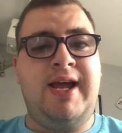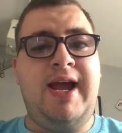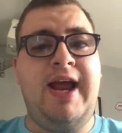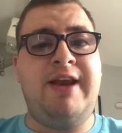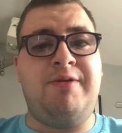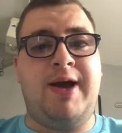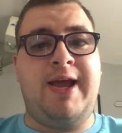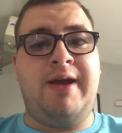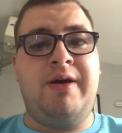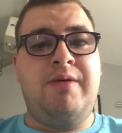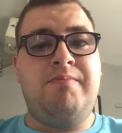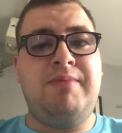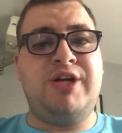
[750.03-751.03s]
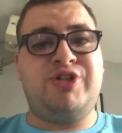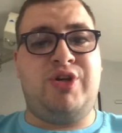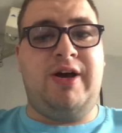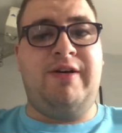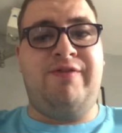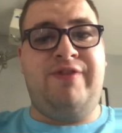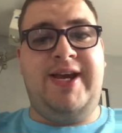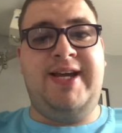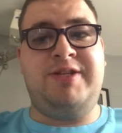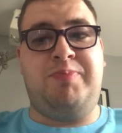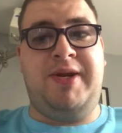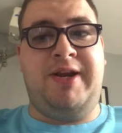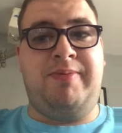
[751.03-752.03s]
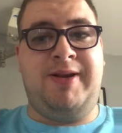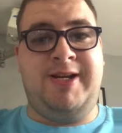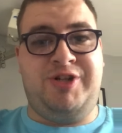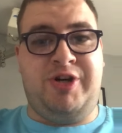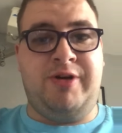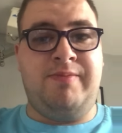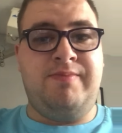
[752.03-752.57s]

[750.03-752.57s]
Anyway, much love. It's been a pleasure.